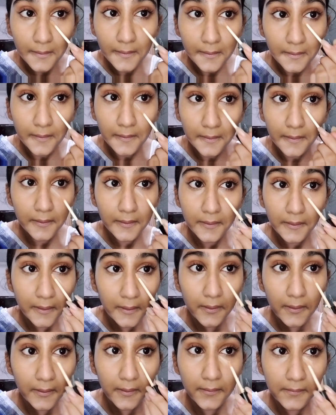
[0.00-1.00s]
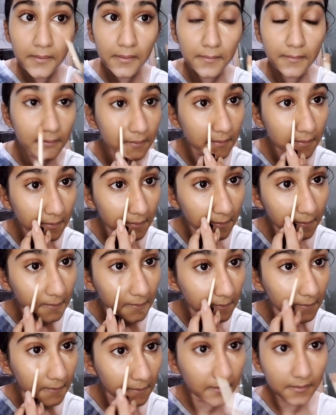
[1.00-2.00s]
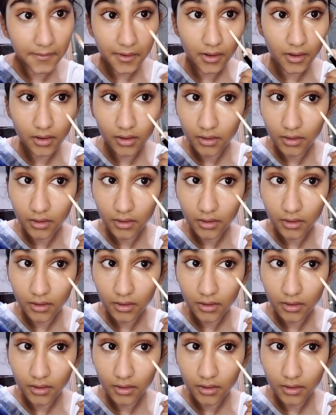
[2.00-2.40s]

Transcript: Beauty, and I love their concealer. The